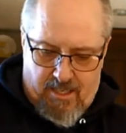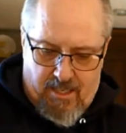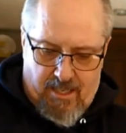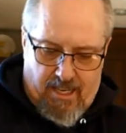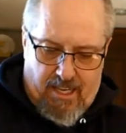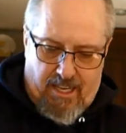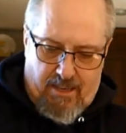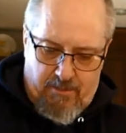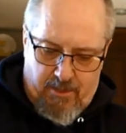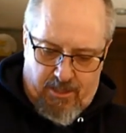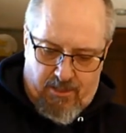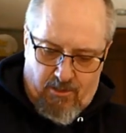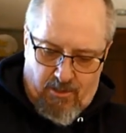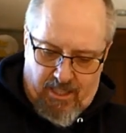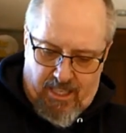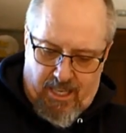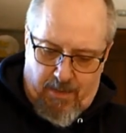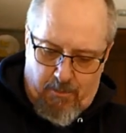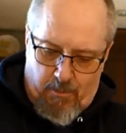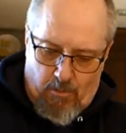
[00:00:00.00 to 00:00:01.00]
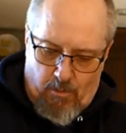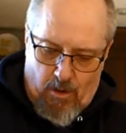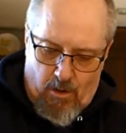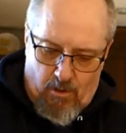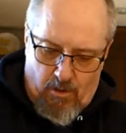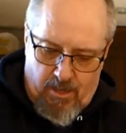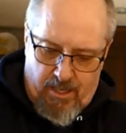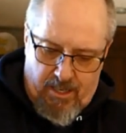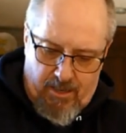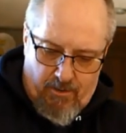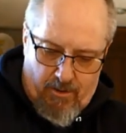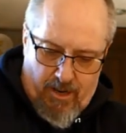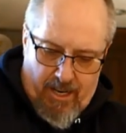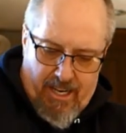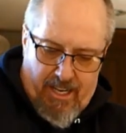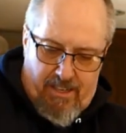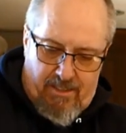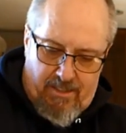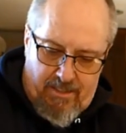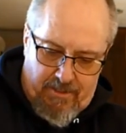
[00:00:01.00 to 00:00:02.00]
And I'm just going to keep rolling it
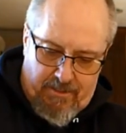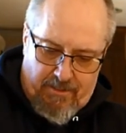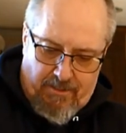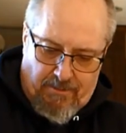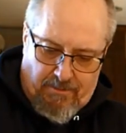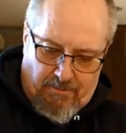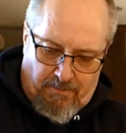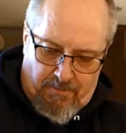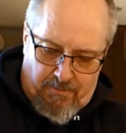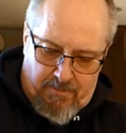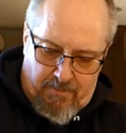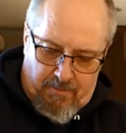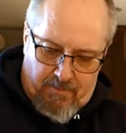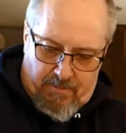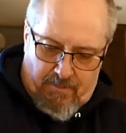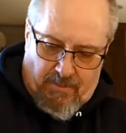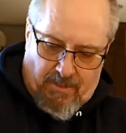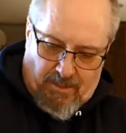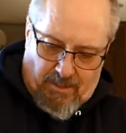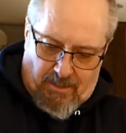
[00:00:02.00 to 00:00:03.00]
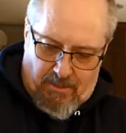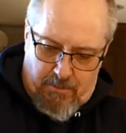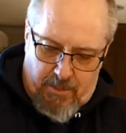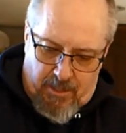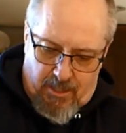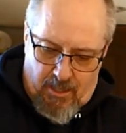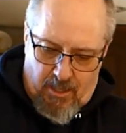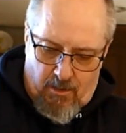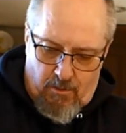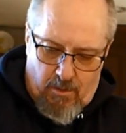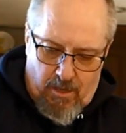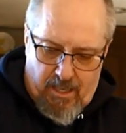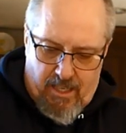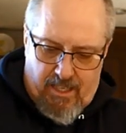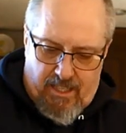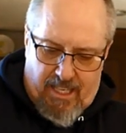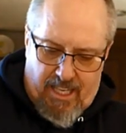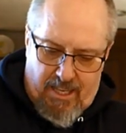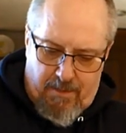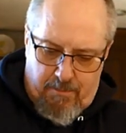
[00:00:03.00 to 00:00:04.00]
around. But you don't want to
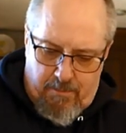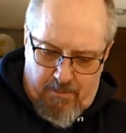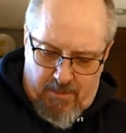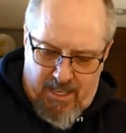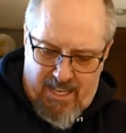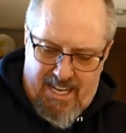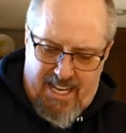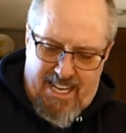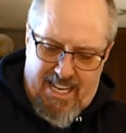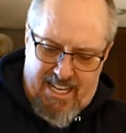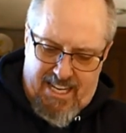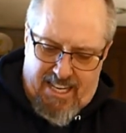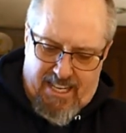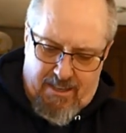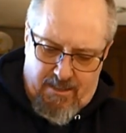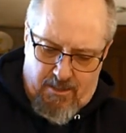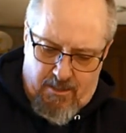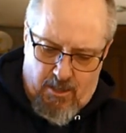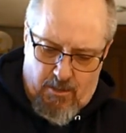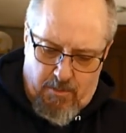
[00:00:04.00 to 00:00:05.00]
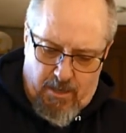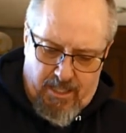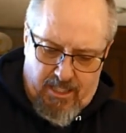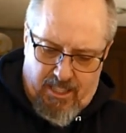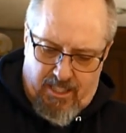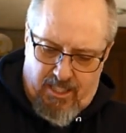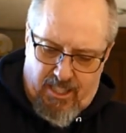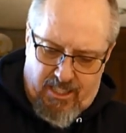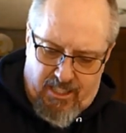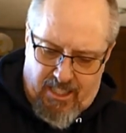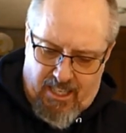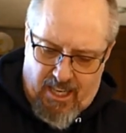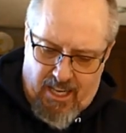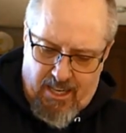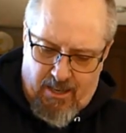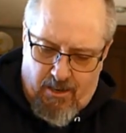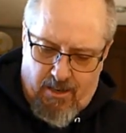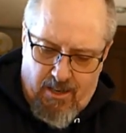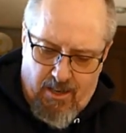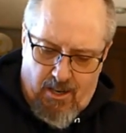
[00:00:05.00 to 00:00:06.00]
keep kneading it so much as just
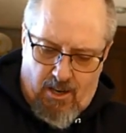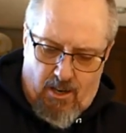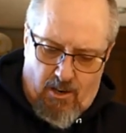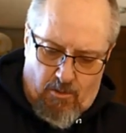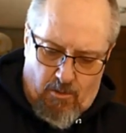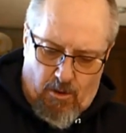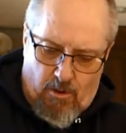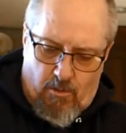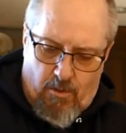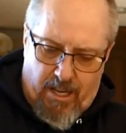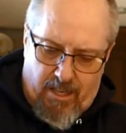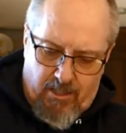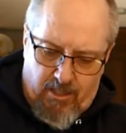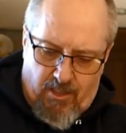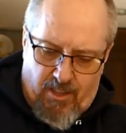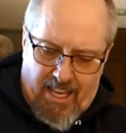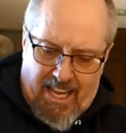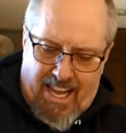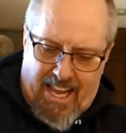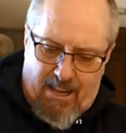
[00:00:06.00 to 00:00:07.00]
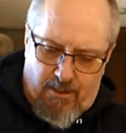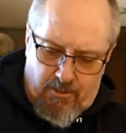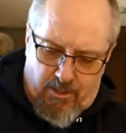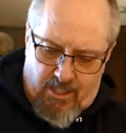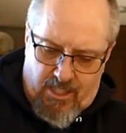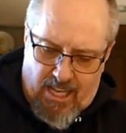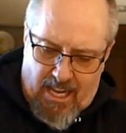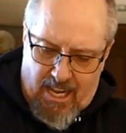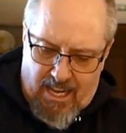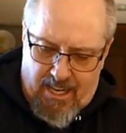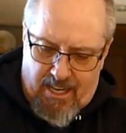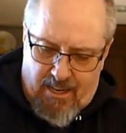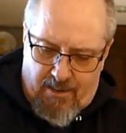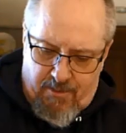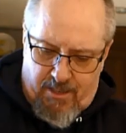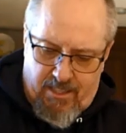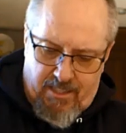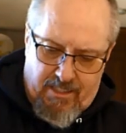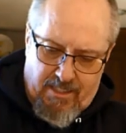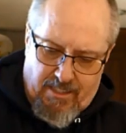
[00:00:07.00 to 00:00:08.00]
kind of roll around so the outside of
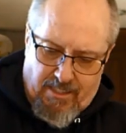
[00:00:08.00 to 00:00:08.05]
it